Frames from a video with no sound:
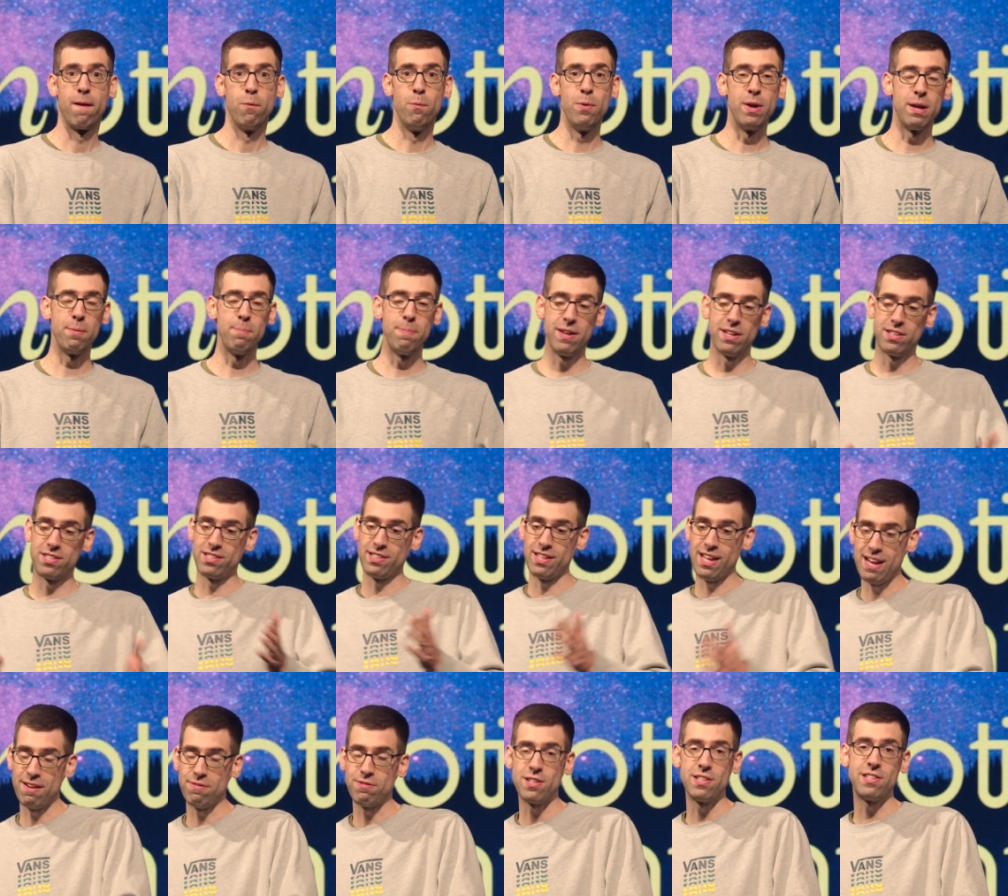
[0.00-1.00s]
We can be a
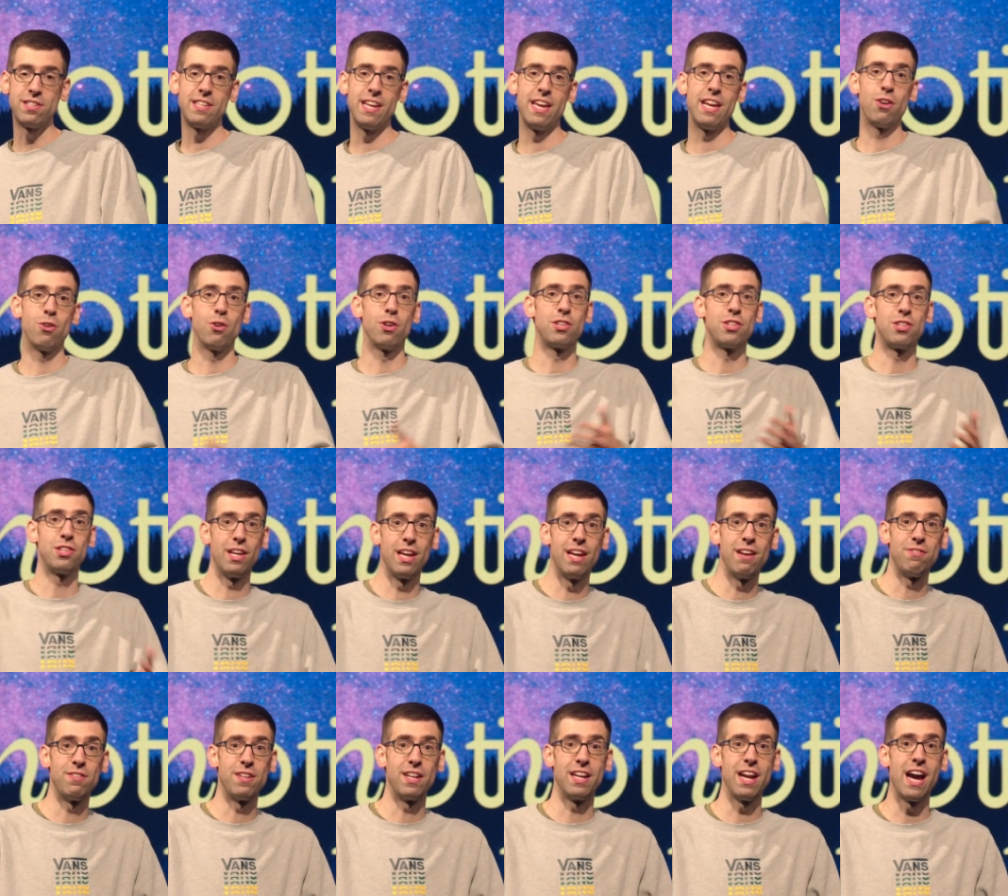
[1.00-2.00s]
slave to sin or a
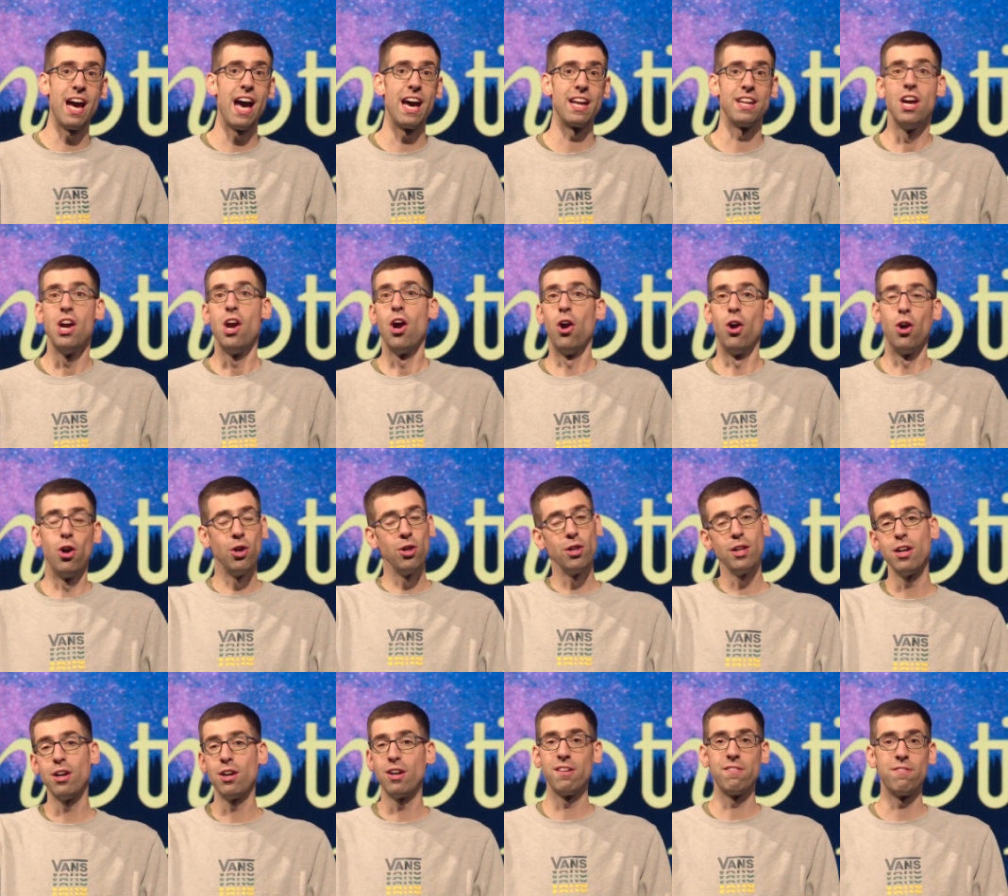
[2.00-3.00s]
slave to God.
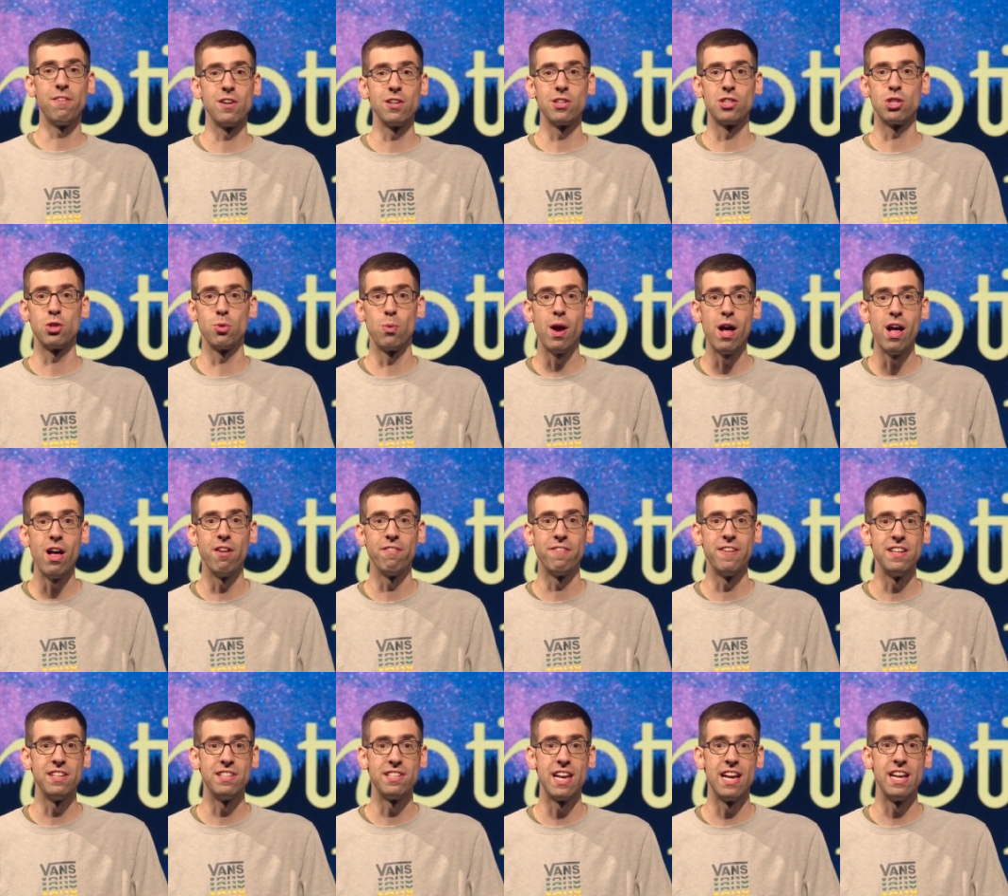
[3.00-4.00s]
Earlier in verse 12,
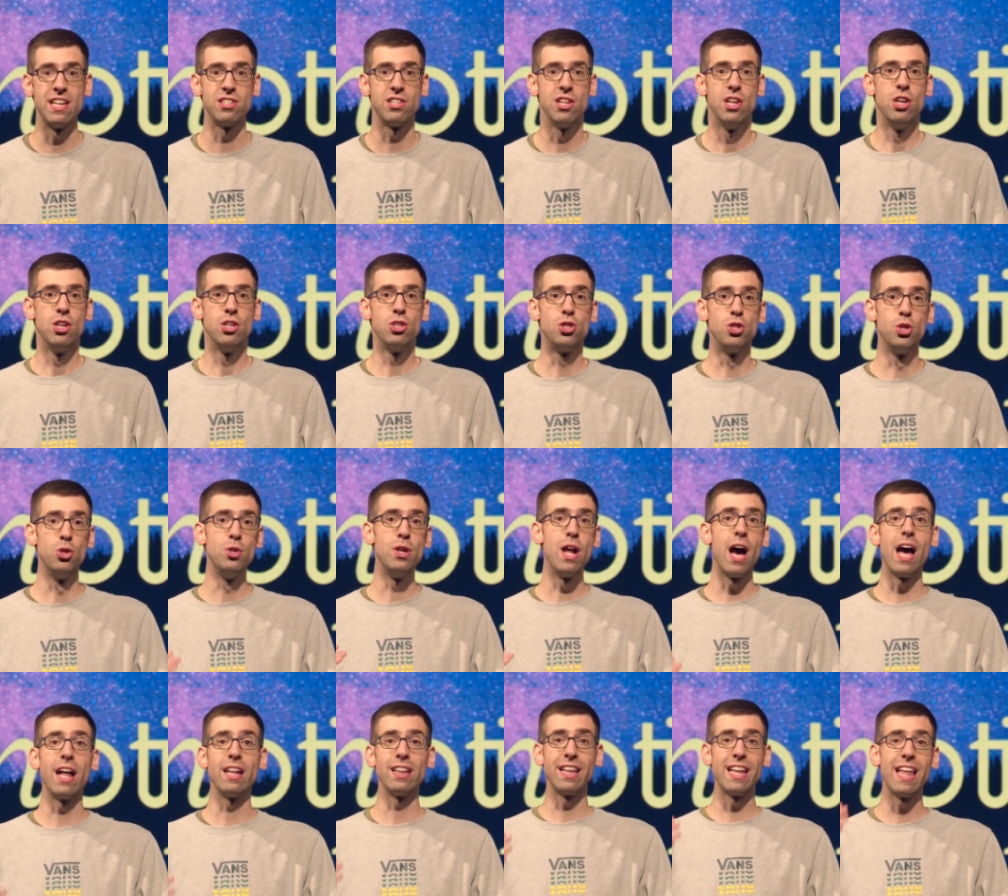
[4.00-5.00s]
he says, do
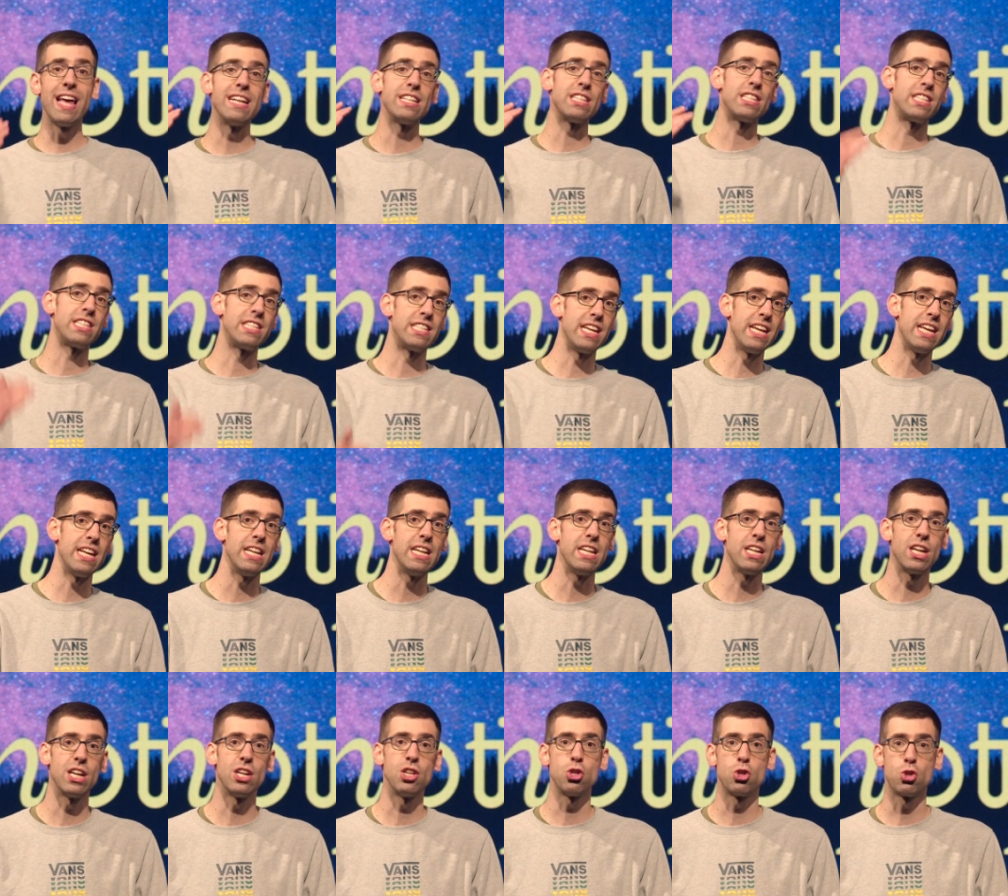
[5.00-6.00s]
not let
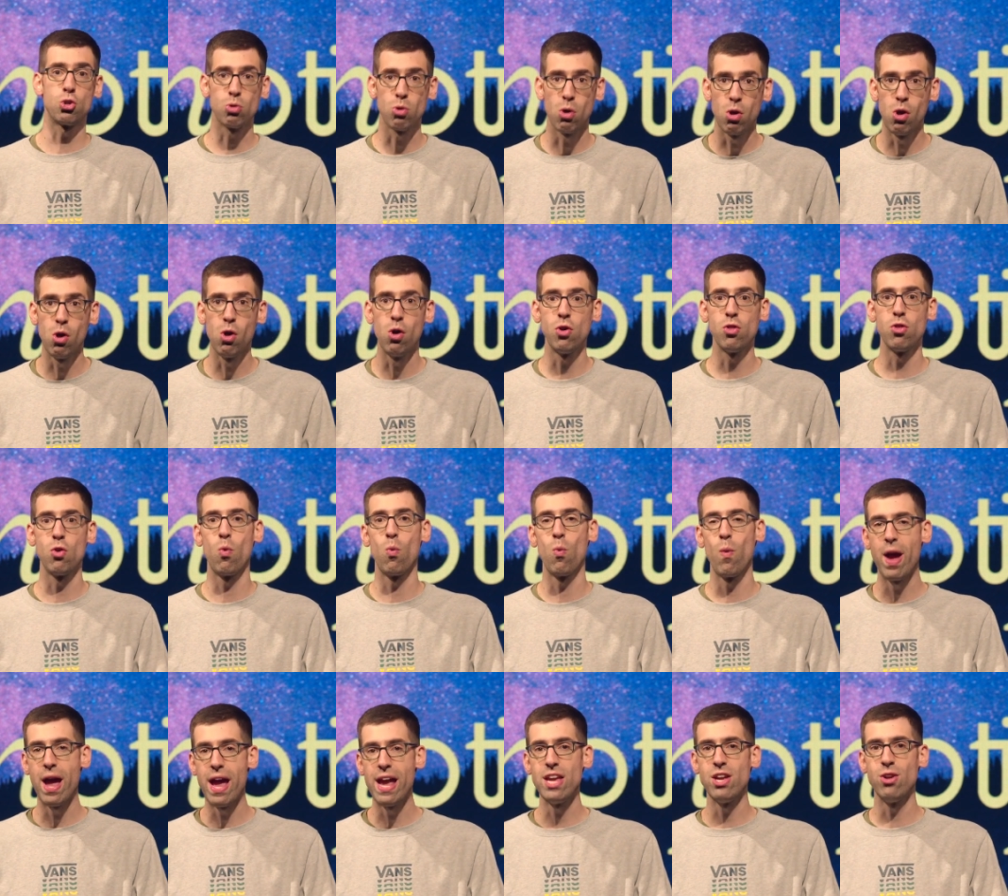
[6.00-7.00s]
sin control the
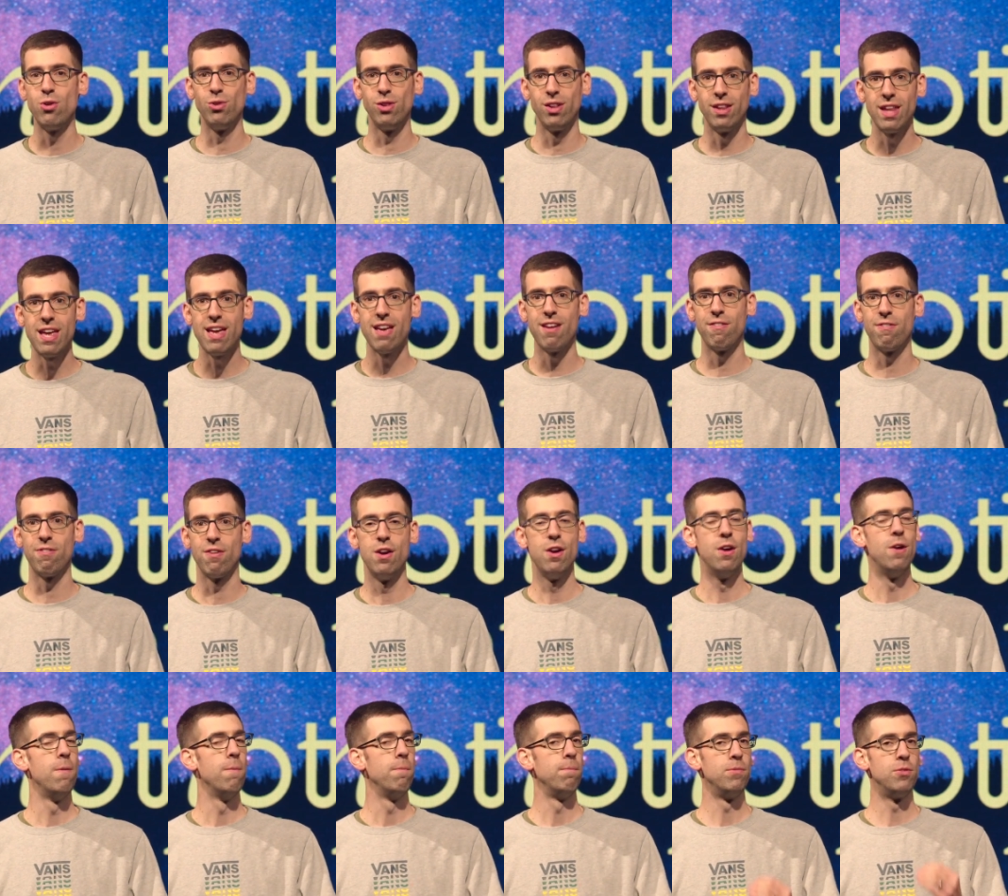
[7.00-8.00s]
way you live.
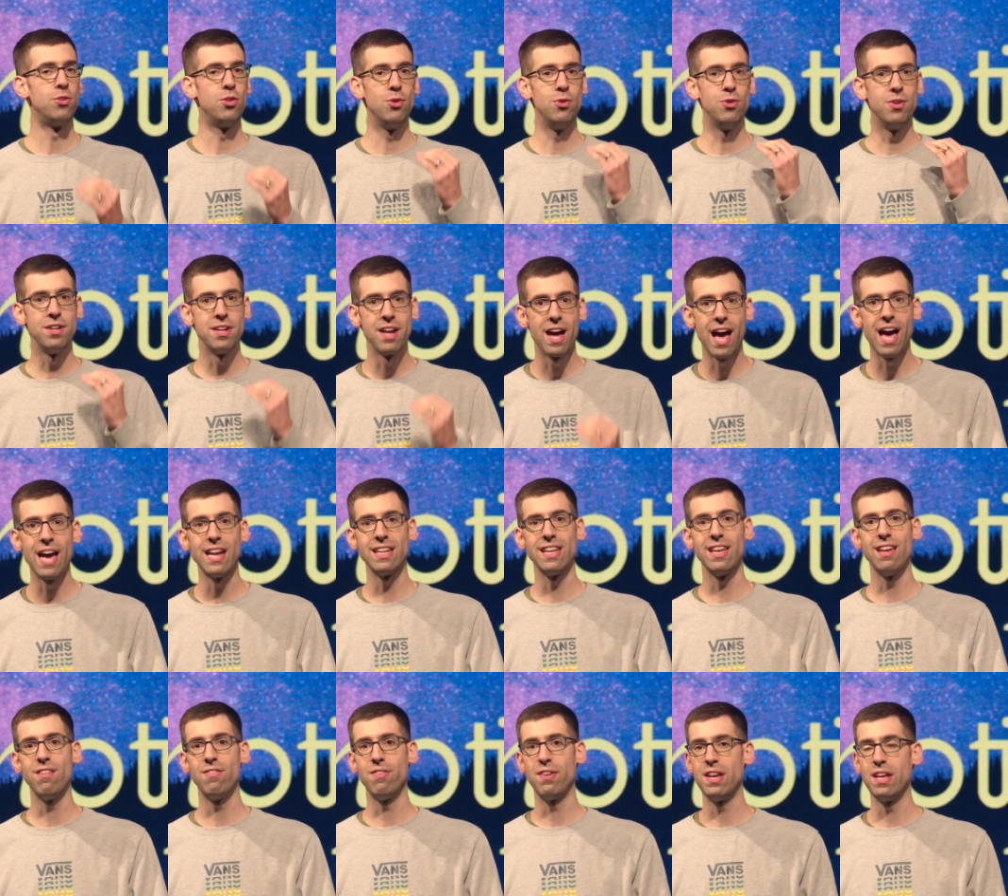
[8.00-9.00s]
Do not
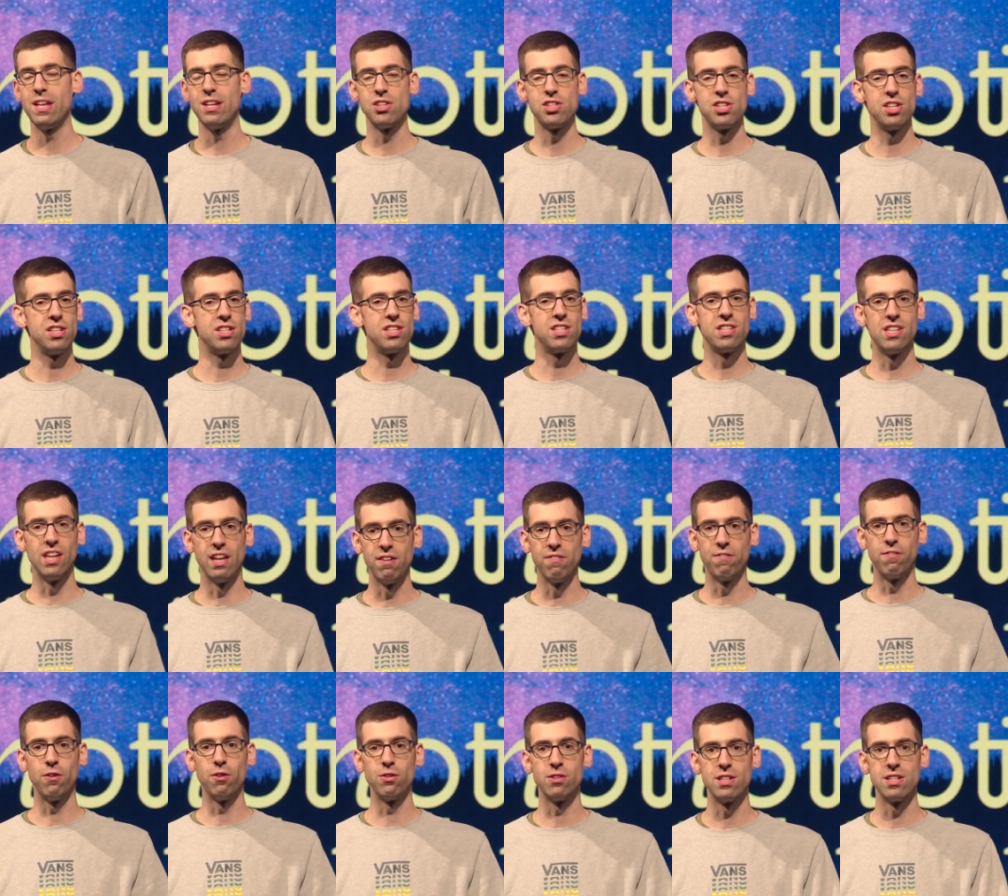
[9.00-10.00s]
give in to
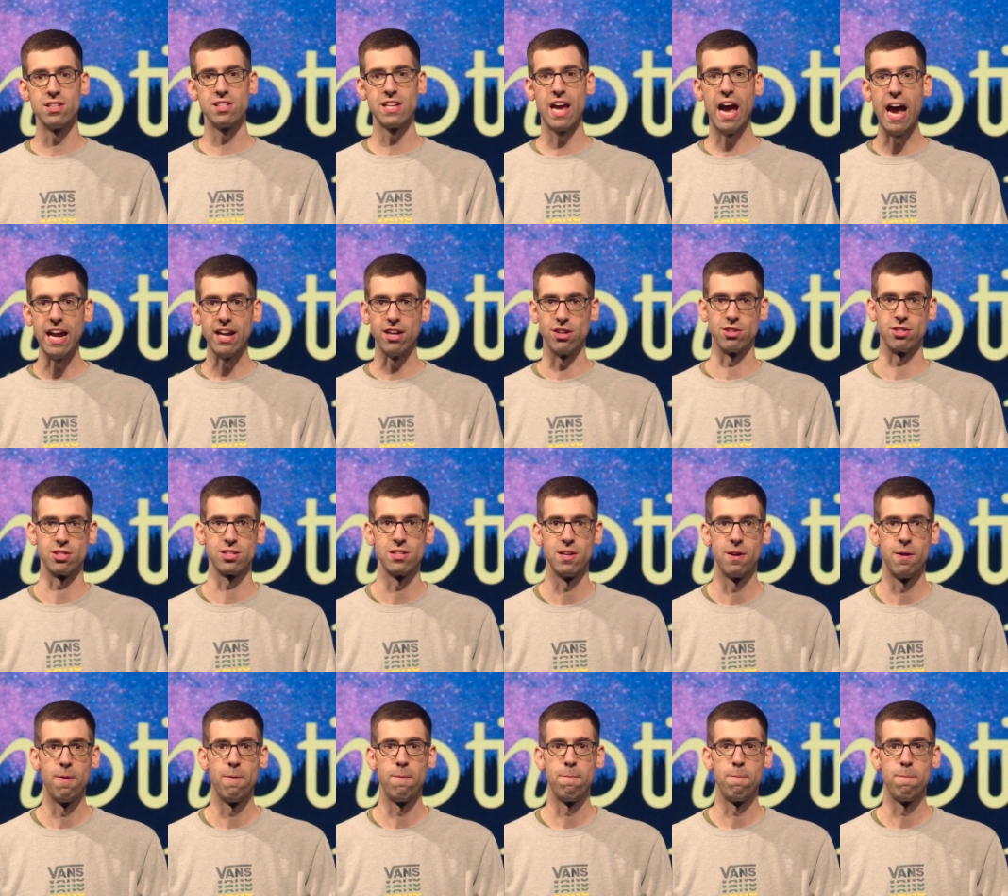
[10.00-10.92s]
sinful desires.